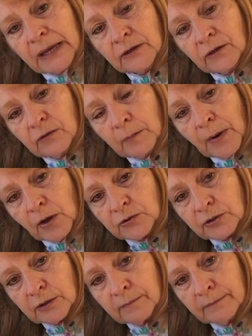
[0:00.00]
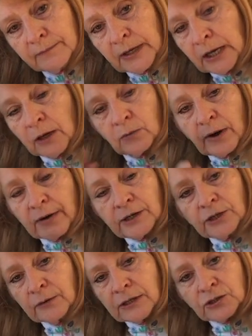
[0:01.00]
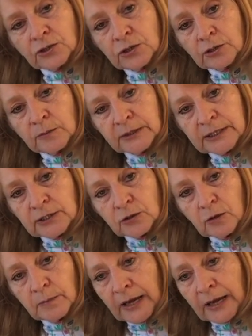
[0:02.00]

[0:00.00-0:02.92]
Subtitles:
at the bottom, where I knew I just doubled it up